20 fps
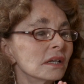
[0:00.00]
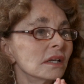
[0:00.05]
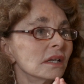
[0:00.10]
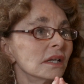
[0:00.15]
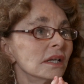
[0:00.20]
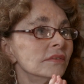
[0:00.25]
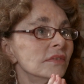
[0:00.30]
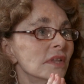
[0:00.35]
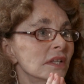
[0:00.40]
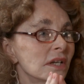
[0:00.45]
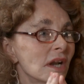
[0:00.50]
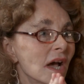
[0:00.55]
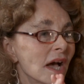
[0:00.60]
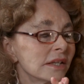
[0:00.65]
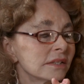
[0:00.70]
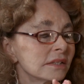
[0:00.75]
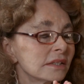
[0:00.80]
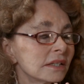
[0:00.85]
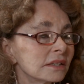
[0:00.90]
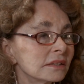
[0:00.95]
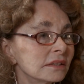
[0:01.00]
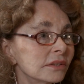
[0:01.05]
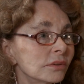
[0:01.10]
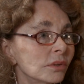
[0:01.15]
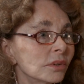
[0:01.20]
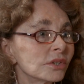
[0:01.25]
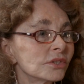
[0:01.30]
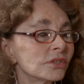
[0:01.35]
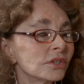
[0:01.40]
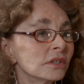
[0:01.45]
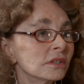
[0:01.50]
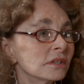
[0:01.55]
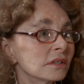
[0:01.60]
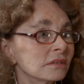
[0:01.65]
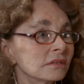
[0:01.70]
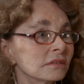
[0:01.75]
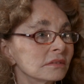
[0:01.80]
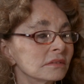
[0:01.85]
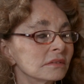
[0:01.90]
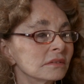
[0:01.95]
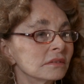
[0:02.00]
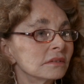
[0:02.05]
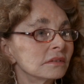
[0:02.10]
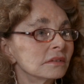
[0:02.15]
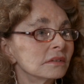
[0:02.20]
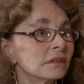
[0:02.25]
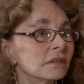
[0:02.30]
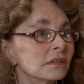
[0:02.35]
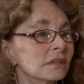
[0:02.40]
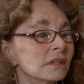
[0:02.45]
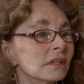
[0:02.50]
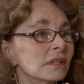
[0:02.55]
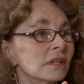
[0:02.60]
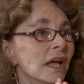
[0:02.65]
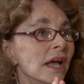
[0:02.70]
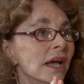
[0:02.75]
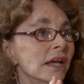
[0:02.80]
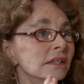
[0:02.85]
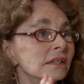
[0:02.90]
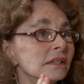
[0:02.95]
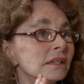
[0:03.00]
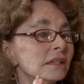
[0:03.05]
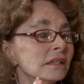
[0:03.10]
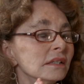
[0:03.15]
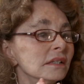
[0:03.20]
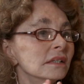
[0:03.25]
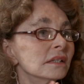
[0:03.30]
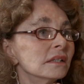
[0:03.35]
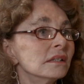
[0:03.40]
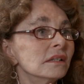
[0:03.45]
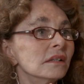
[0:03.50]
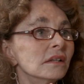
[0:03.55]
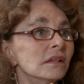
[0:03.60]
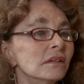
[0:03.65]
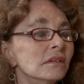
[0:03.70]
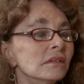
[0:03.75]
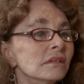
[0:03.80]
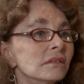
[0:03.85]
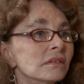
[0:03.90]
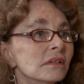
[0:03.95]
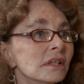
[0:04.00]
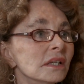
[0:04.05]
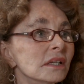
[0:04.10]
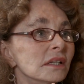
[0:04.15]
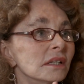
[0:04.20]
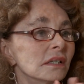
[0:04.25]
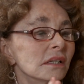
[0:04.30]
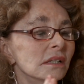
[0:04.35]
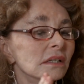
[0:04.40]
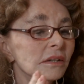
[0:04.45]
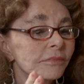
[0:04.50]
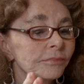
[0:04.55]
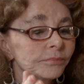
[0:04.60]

In the Gnostic literature and in the